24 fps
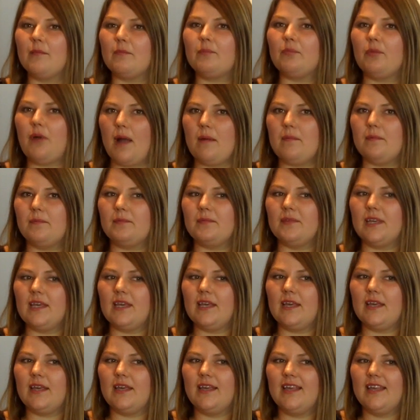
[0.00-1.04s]

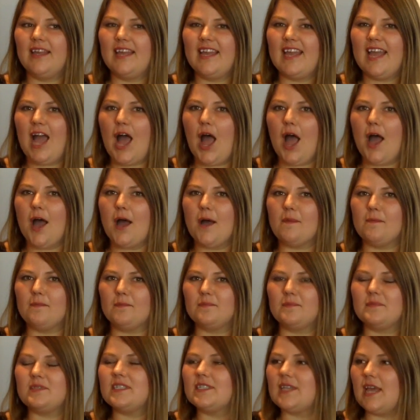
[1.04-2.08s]
probably
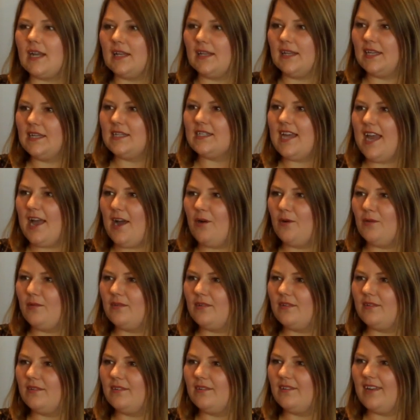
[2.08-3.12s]
settling
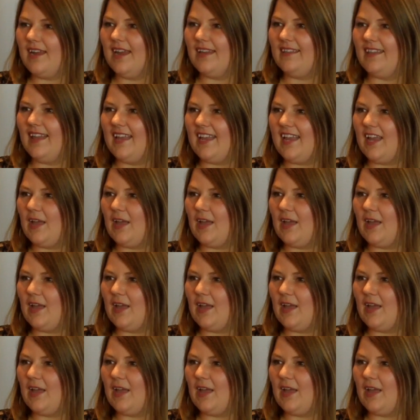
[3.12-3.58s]
down and